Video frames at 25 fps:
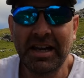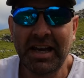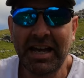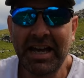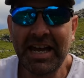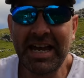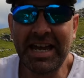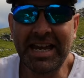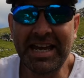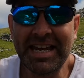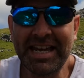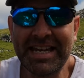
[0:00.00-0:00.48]

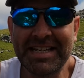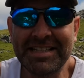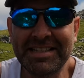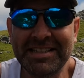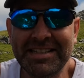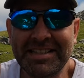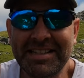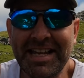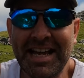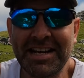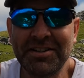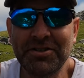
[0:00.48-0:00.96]
Hey,
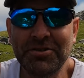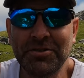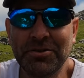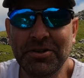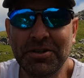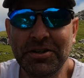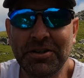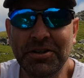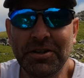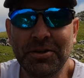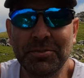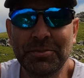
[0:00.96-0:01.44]
it's Daniel,
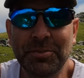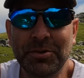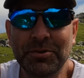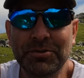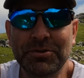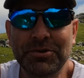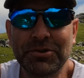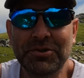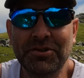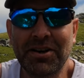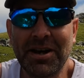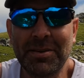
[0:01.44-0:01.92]
the
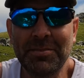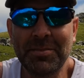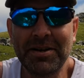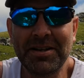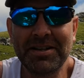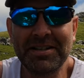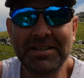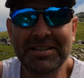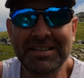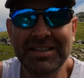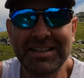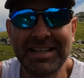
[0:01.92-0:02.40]
Bald
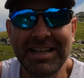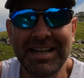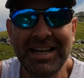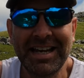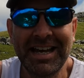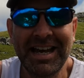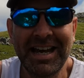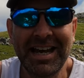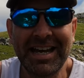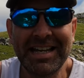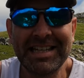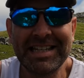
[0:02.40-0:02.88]
Scrambler,
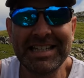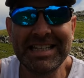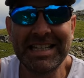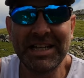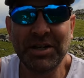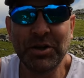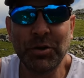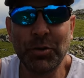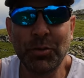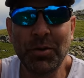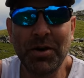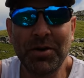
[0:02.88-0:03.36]
and
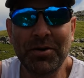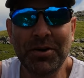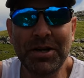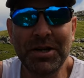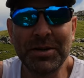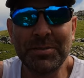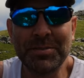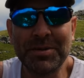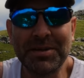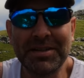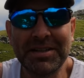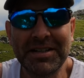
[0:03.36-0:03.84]
uh,
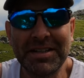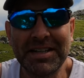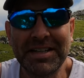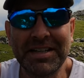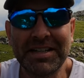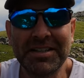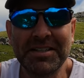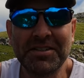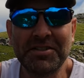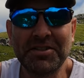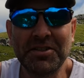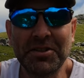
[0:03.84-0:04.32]
welcome
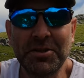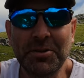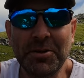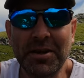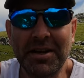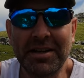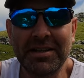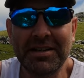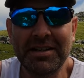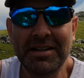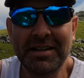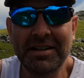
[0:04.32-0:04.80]
to
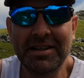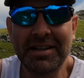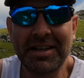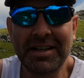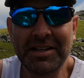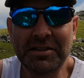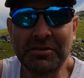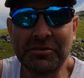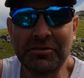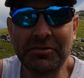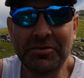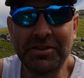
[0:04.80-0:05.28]

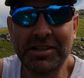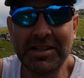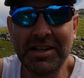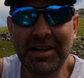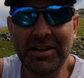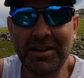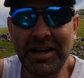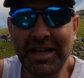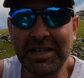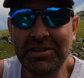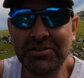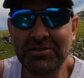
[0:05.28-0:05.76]
another
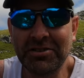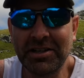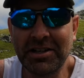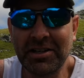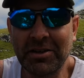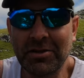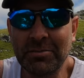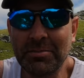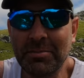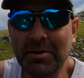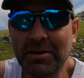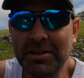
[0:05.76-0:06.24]
video entry
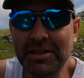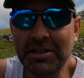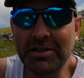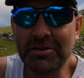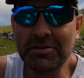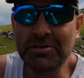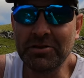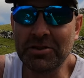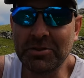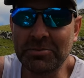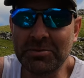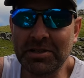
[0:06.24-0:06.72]
on my
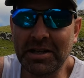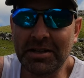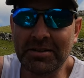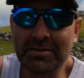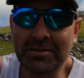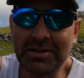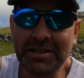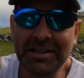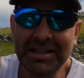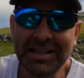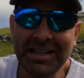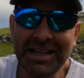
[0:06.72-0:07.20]
YouTube
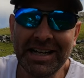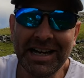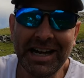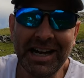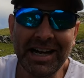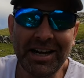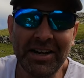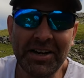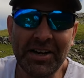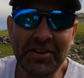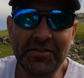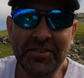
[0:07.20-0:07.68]
channel.
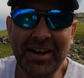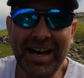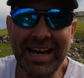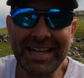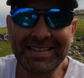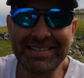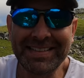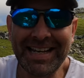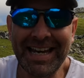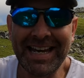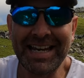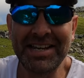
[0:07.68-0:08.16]
I have
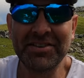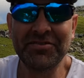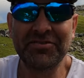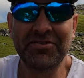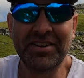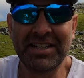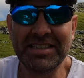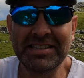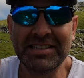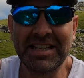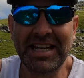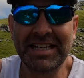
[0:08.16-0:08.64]
had a
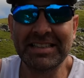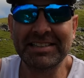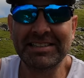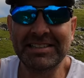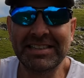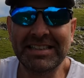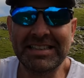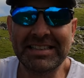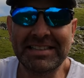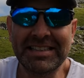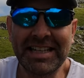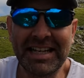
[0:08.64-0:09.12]

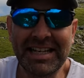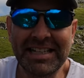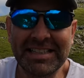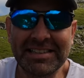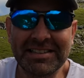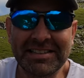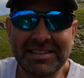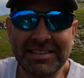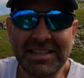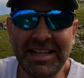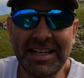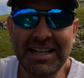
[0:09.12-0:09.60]
fantastic day
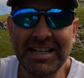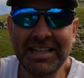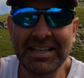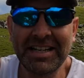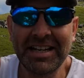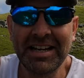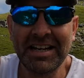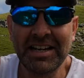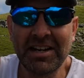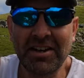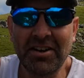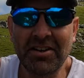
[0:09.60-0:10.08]
today.
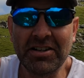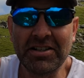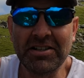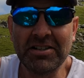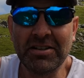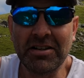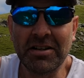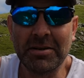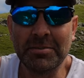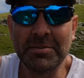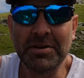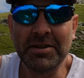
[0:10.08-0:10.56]
I
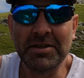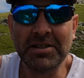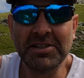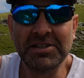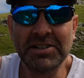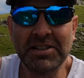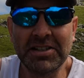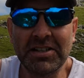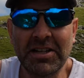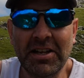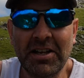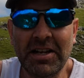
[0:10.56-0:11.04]
got up
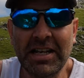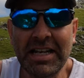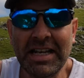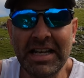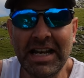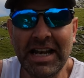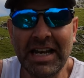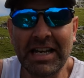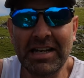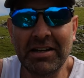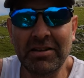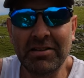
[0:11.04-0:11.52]
nice and
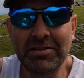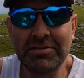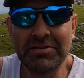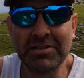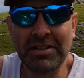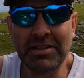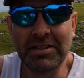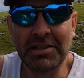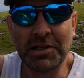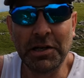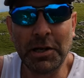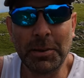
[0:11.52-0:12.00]
early and I've
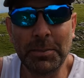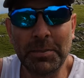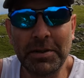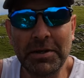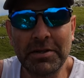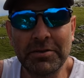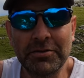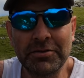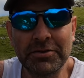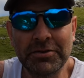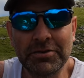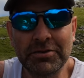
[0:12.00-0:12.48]
done a
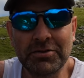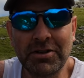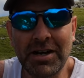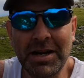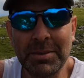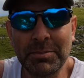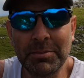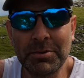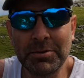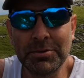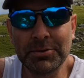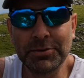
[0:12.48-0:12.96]
couple of
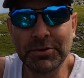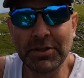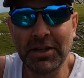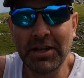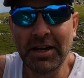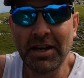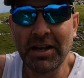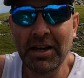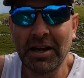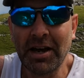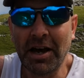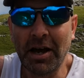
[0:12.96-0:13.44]
scrambles
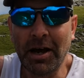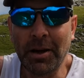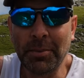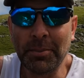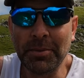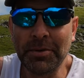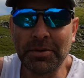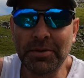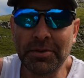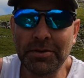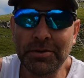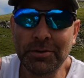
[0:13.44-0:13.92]

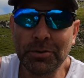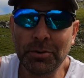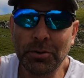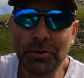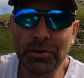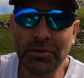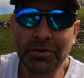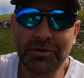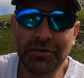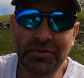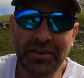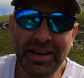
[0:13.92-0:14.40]
up the
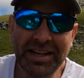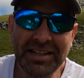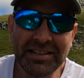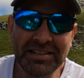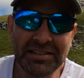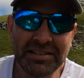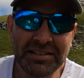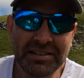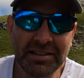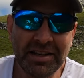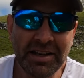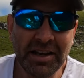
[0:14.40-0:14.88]
north
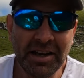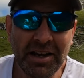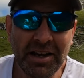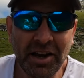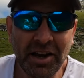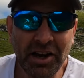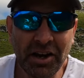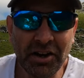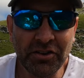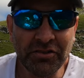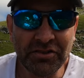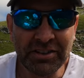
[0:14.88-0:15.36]
face
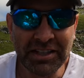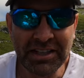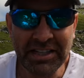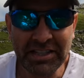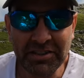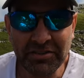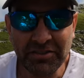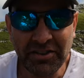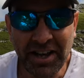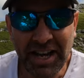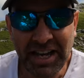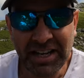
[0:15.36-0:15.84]
of
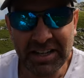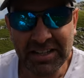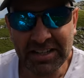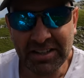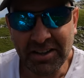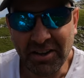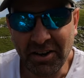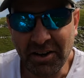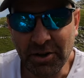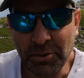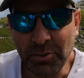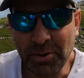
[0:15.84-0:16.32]
Glyder Fach.
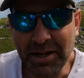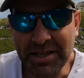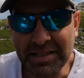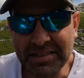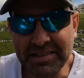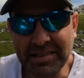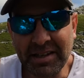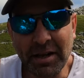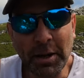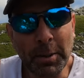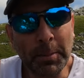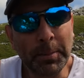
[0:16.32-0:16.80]
I
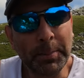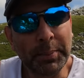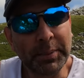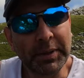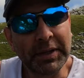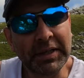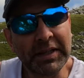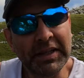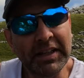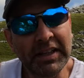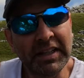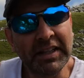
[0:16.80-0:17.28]
went up
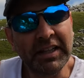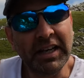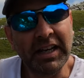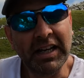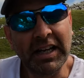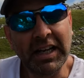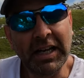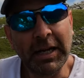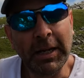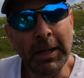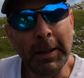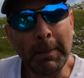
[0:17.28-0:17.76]

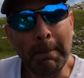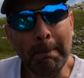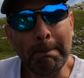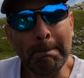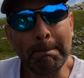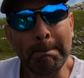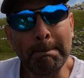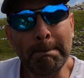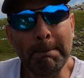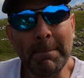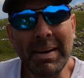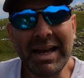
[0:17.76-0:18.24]
uh,
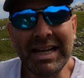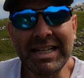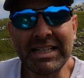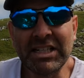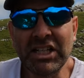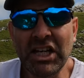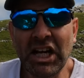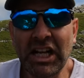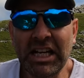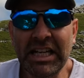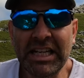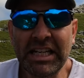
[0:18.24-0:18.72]

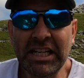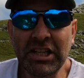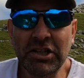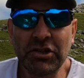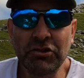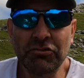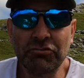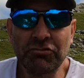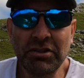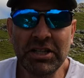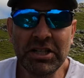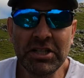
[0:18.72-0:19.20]
Main Gully
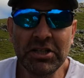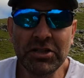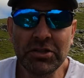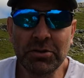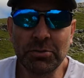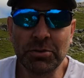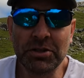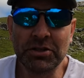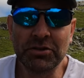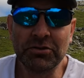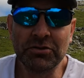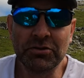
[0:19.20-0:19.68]
Ridge,
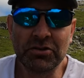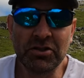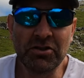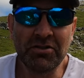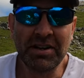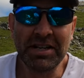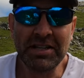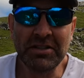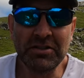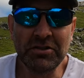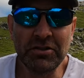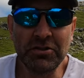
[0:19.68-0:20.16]
which is a
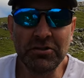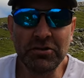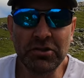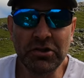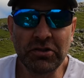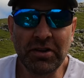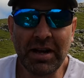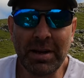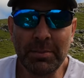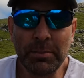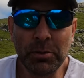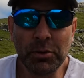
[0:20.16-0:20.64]
grade two
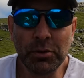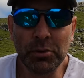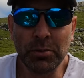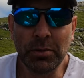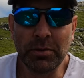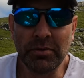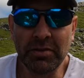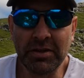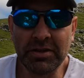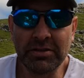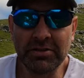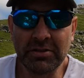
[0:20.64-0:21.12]
scramble
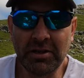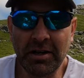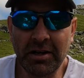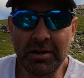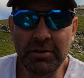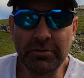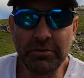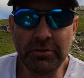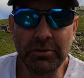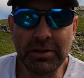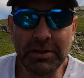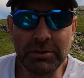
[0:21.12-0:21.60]
with a
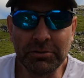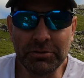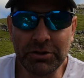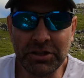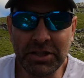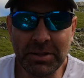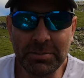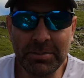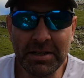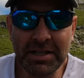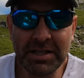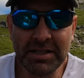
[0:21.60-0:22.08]
delightful little
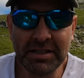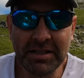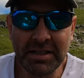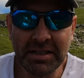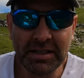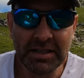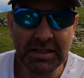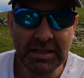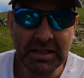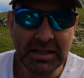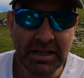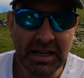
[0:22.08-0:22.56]
chimney
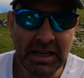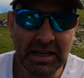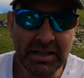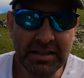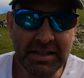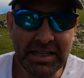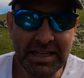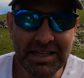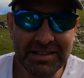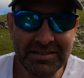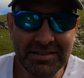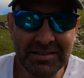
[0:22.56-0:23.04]
at
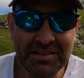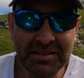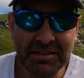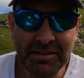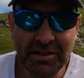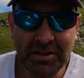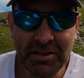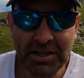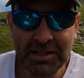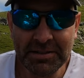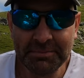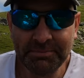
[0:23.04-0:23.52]
the end of the
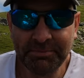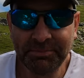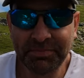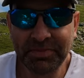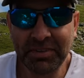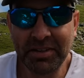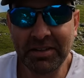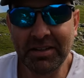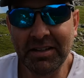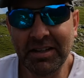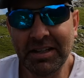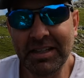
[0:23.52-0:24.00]
line.
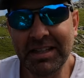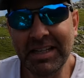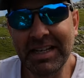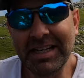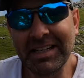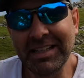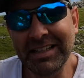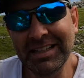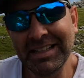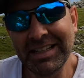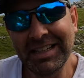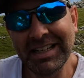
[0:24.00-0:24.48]
I
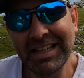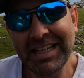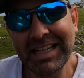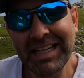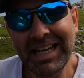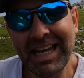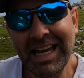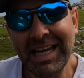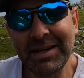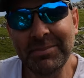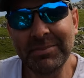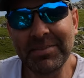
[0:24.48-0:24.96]
then
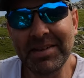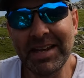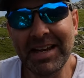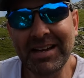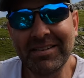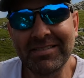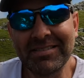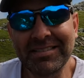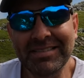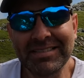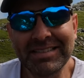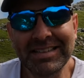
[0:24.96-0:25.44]
came
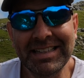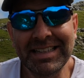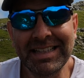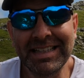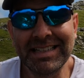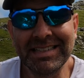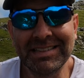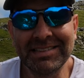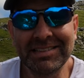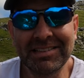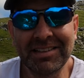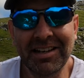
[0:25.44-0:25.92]
down
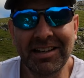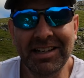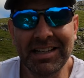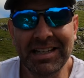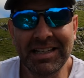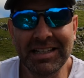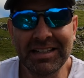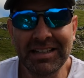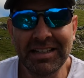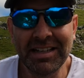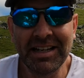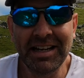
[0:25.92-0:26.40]
East
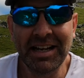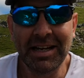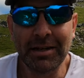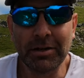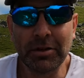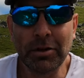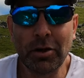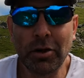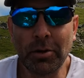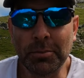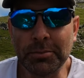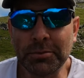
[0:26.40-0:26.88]
Gully
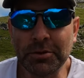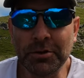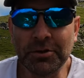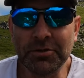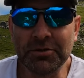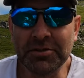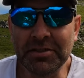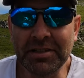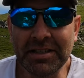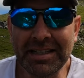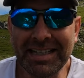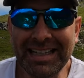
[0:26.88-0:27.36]
and hopped
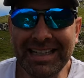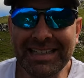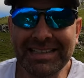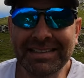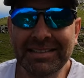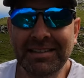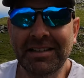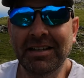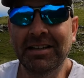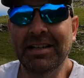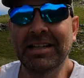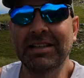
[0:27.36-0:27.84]
onto
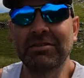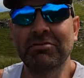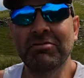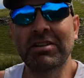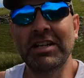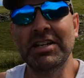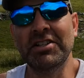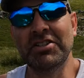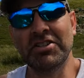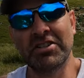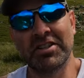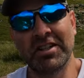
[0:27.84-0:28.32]
East Gully
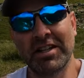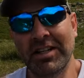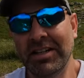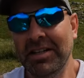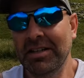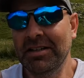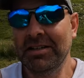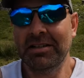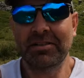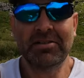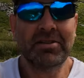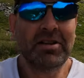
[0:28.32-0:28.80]
Ridge.
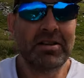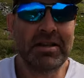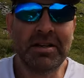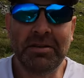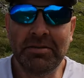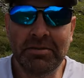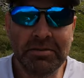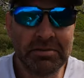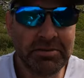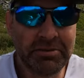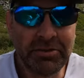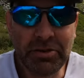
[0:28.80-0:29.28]
It's only
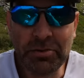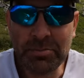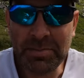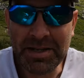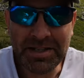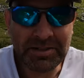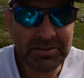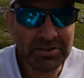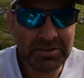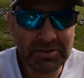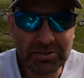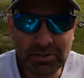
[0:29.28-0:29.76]
a few
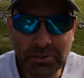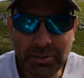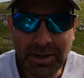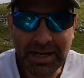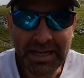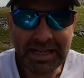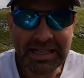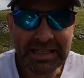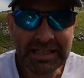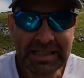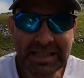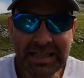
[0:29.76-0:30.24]
meters
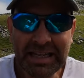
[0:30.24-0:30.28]
away